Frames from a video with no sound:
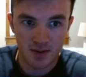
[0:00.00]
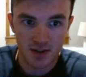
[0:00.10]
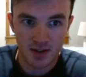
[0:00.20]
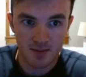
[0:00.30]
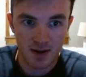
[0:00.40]

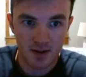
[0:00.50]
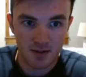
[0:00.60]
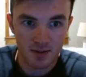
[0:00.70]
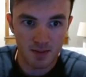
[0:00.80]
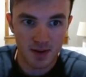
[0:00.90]
get out
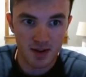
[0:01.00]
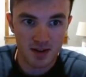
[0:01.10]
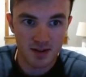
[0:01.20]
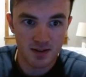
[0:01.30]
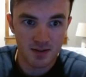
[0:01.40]
the
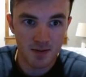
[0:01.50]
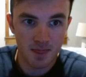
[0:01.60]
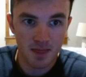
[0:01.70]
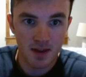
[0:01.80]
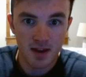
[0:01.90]
pen.
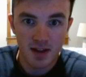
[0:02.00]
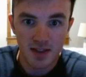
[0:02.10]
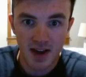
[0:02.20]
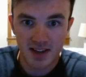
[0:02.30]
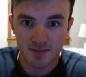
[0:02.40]
The
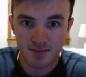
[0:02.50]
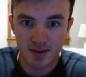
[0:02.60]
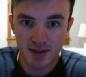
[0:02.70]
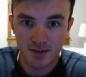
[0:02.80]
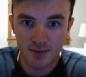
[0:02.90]

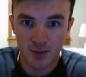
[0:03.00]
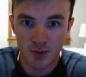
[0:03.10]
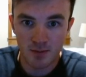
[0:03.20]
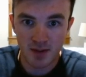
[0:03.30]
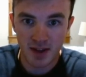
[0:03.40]
S&P
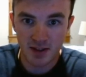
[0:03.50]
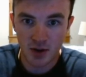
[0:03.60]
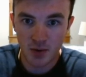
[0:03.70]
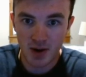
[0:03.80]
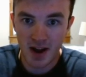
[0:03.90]
formed a
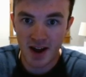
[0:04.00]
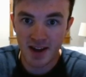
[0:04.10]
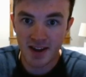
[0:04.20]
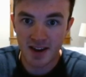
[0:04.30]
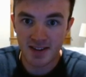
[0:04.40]
lower
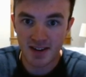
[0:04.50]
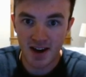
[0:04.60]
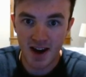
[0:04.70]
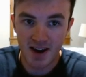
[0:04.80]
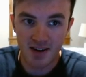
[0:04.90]
high and then a
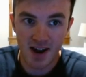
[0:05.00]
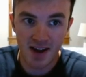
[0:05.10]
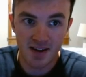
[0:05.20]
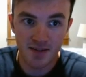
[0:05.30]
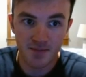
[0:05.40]
higher high,